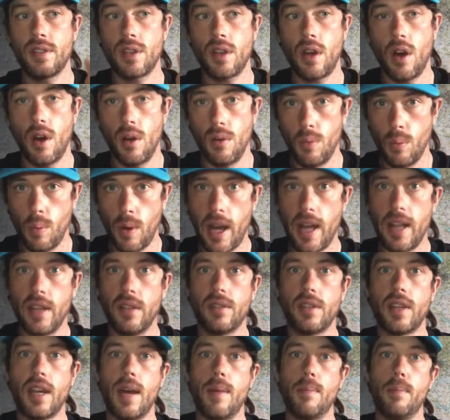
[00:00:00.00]
on
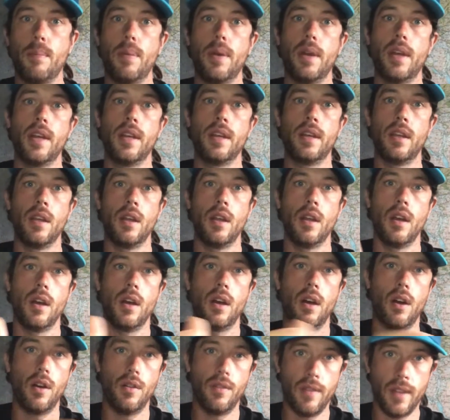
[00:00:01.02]
wild camping,
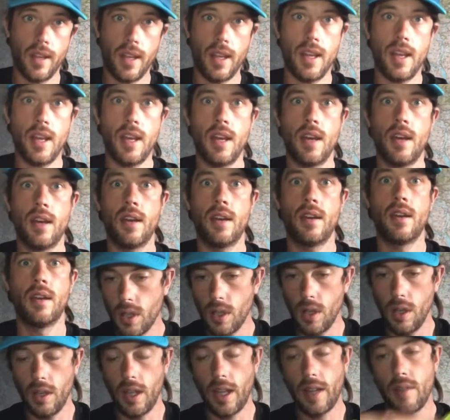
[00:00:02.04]
on the gear.
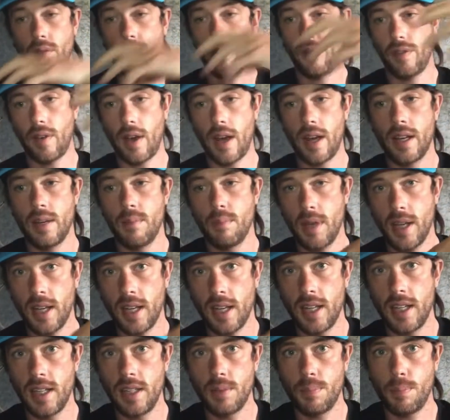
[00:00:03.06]
I like refined,
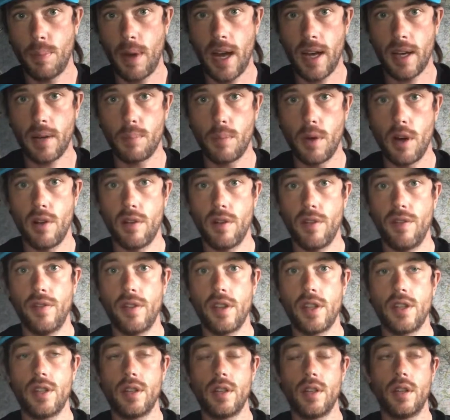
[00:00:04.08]
making his pack more
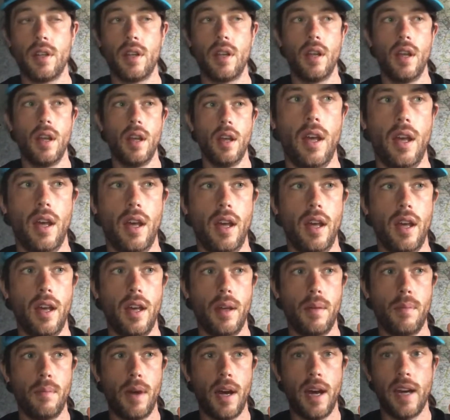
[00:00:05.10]
efficient,
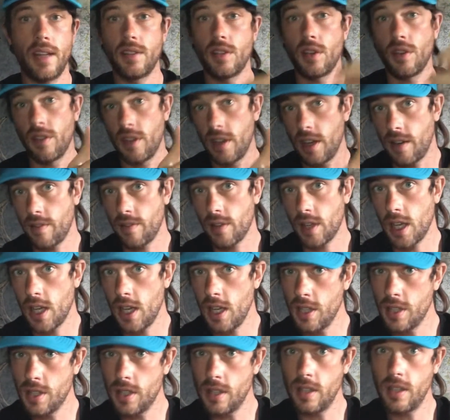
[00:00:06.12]
and on the
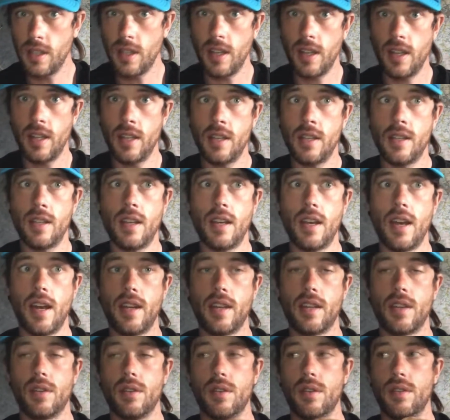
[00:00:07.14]
navigation, and I
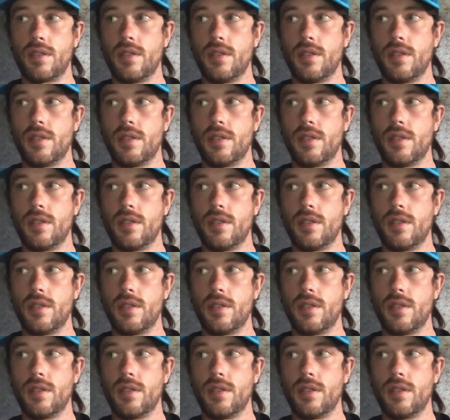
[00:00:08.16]
could